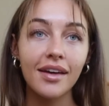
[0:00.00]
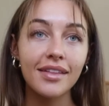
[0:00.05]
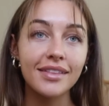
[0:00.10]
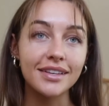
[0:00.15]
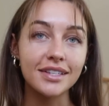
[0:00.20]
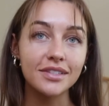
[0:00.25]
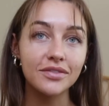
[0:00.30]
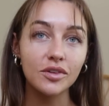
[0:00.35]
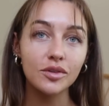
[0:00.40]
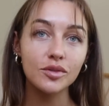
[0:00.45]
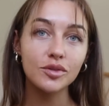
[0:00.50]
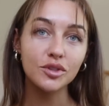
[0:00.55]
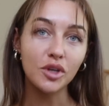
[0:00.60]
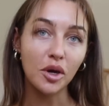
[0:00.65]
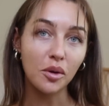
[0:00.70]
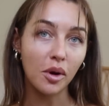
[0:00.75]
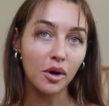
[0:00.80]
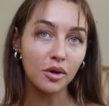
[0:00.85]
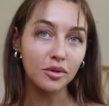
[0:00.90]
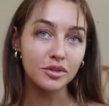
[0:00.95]
This feels
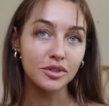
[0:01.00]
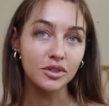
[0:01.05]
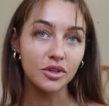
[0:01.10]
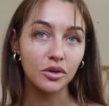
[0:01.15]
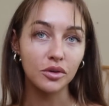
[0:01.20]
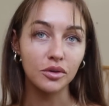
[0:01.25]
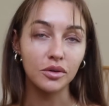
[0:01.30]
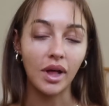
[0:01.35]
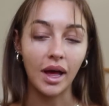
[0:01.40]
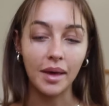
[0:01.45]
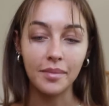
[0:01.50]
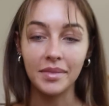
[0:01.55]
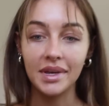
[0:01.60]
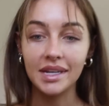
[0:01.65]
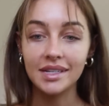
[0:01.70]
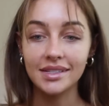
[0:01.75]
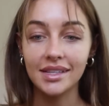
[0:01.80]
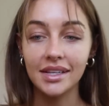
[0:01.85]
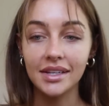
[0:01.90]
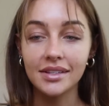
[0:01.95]
so old school. I
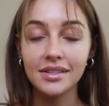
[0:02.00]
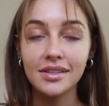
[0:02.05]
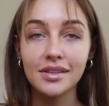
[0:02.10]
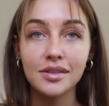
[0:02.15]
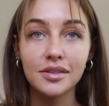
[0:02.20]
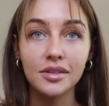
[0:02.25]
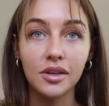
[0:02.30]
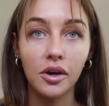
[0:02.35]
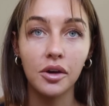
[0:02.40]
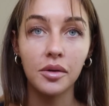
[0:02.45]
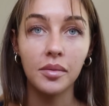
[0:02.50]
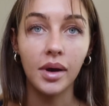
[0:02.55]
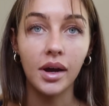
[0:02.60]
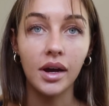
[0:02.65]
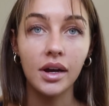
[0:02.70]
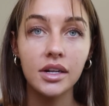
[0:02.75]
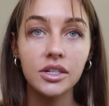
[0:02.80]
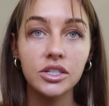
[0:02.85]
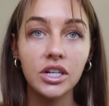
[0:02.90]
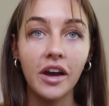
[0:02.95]
miss this so
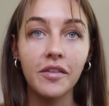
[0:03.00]
much.